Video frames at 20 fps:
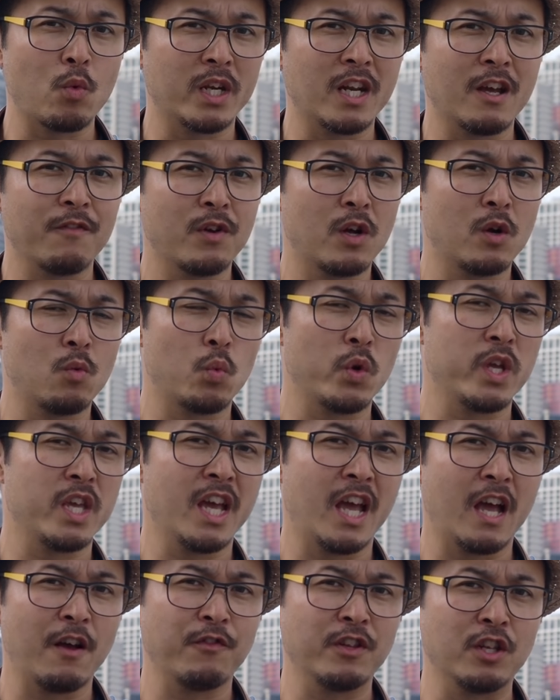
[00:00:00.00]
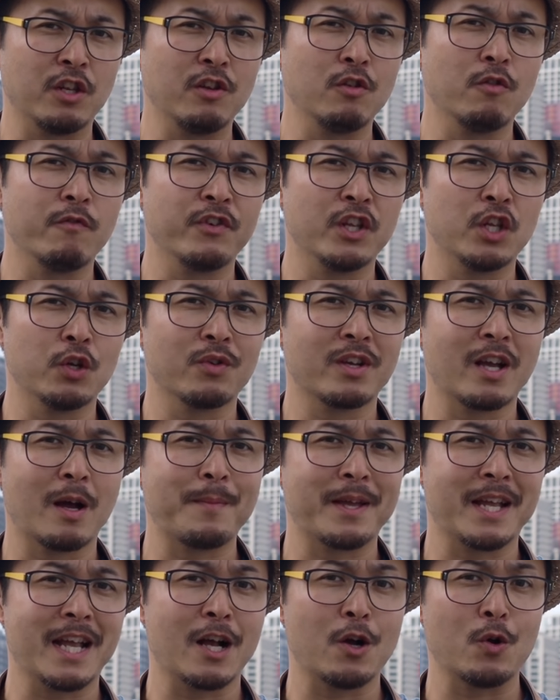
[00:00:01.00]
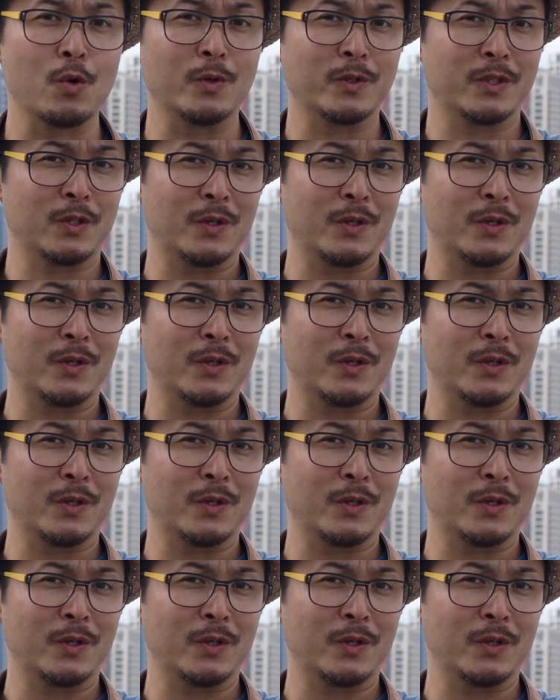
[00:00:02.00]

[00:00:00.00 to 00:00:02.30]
whenever we have a new video coming out.